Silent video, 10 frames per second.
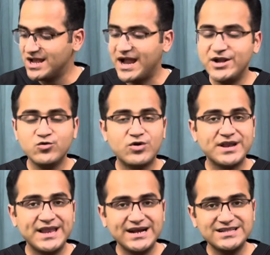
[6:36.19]
and you
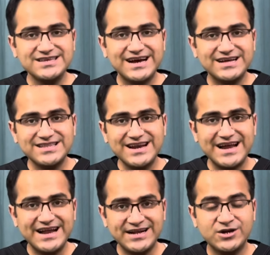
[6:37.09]
connect the other
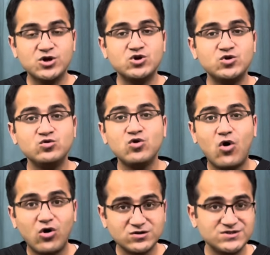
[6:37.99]
end to the
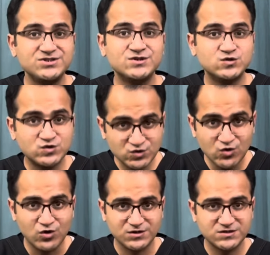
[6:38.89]
oxygen
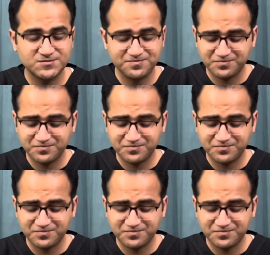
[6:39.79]
source,